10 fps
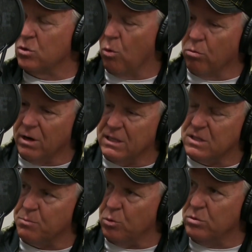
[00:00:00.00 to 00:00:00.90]
So we'll run
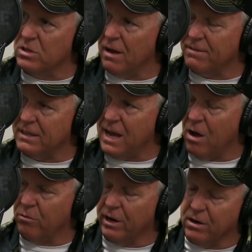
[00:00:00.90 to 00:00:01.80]
spoons off the
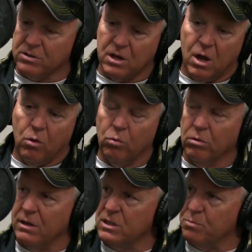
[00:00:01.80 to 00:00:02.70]
downriggers,
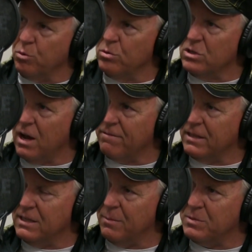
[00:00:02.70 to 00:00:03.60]
we'll run spoons off
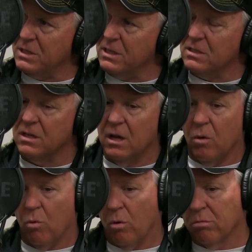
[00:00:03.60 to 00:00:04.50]
the dipsies,
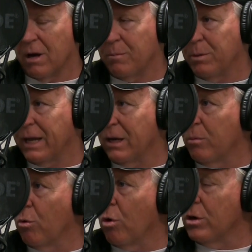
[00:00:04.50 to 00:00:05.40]
we'll run
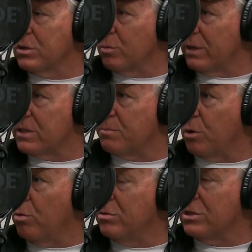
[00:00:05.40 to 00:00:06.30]
planer boards with
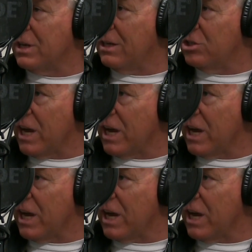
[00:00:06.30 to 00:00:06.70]
spoons and